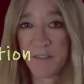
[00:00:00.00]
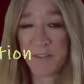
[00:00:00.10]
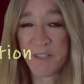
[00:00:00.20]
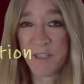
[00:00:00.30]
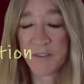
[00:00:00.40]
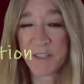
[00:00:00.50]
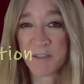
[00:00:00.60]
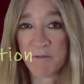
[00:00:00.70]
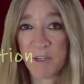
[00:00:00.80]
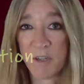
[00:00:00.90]
disease that
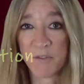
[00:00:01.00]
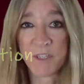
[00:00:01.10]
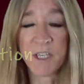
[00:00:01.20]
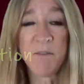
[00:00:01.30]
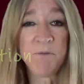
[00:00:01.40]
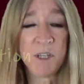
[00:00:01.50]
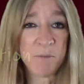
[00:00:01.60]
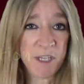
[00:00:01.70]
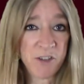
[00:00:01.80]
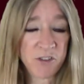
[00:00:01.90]
involves
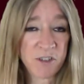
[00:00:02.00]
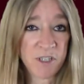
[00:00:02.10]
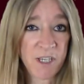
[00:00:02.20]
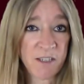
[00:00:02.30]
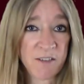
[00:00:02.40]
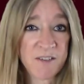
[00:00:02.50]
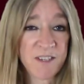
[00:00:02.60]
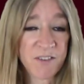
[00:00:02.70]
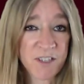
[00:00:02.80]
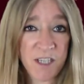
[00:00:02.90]
inflammation and
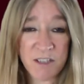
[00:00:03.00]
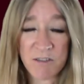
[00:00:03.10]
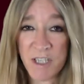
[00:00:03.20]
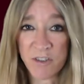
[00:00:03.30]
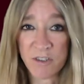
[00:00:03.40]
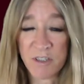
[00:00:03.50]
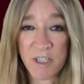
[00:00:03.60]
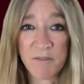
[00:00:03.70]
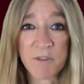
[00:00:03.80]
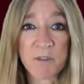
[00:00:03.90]
discoloration
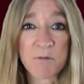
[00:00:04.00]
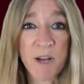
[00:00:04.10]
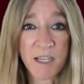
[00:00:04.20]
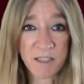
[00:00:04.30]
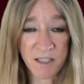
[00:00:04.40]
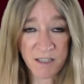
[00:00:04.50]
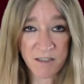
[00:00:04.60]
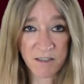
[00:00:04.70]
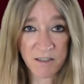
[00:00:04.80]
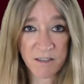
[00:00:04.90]
of the
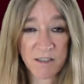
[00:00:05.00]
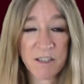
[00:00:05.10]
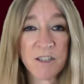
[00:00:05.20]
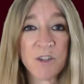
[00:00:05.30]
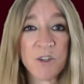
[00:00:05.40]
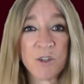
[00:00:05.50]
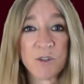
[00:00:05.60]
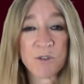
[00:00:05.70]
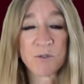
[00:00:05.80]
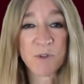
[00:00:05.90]
retina?
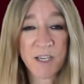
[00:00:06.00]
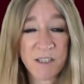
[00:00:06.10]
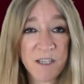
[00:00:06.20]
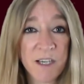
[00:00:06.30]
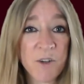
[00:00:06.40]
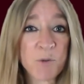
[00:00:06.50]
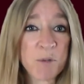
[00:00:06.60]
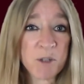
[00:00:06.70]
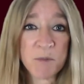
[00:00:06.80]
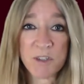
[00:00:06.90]
Retinitis
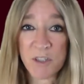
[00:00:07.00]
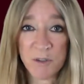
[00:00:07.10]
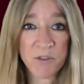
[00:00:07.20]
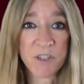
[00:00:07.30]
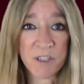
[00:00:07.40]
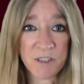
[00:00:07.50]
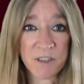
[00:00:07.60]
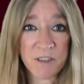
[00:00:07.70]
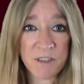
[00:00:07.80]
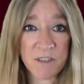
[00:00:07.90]
pigmentosa.
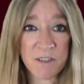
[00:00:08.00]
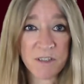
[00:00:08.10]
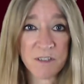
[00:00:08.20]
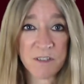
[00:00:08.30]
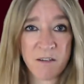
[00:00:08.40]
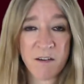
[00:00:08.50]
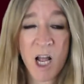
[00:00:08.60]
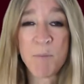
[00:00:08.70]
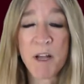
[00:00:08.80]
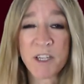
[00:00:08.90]

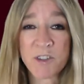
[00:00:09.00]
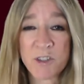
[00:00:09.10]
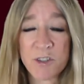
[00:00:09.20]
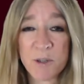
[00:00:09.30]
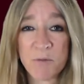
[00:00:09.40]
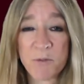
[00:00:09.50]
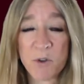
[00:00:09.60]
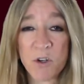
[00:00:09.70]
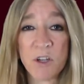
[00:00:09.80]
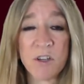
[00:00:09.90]
How about a term
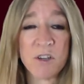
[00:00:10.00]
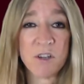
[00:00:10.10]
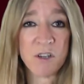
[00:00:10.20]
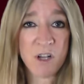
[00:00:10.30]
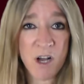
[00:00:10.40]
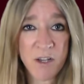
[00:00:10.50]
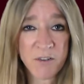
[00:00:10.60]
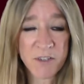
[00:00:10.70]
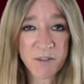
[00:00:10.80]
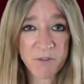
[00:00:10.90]
for
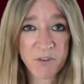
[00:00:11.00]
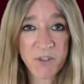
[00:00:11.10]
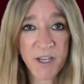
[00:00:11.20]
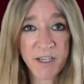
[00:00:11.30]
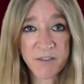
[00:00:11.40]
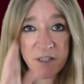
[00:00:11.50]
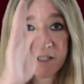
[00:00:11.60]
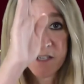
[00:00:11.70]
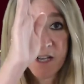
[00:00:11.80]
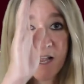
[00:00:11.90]
loss of sight
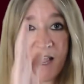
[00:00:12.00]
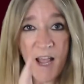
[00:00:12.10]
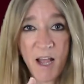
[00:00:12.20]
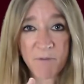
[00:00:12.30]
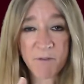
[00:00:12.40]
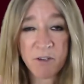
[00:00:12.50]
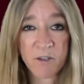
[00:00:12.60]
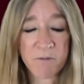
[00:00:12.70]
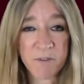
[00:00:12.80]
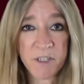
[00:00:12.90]
in half
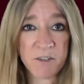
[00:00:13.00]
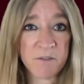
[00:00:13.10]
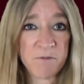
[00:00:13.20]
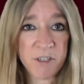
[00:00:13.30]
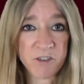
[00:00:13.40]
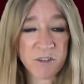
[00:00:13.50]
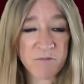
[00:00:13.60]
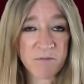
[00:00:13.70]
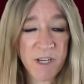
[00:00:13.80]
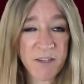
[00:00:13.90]
your field of
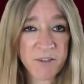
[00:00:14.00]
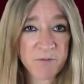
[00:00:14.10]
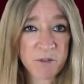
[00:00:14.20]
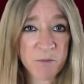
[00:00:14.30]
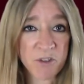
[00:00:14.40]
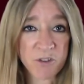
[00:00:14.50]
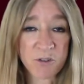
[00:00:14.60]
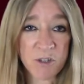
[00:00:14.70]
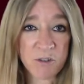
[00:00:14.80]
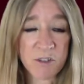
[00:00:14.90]
vision, as if from a
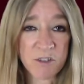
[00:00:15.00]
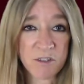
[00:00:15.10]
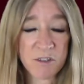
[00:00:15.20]
stroke?